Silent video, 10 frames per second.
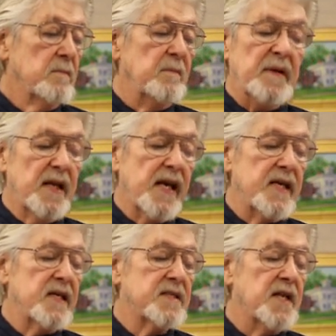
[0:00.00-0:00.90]
But
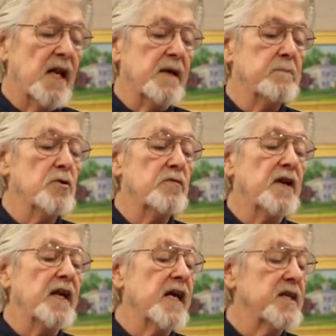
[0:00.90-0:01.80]
Billy still ain't
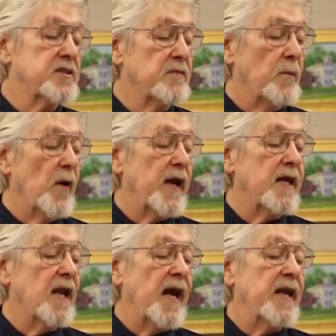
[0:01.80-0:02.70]
moved an inch from where
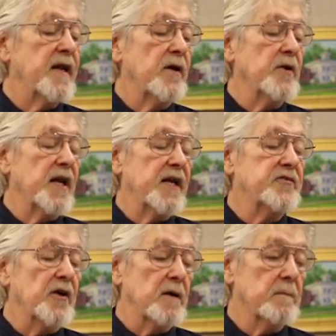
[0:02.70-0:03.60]
he landed out of
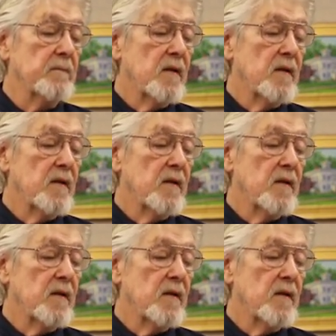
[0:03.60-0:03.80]
that truck.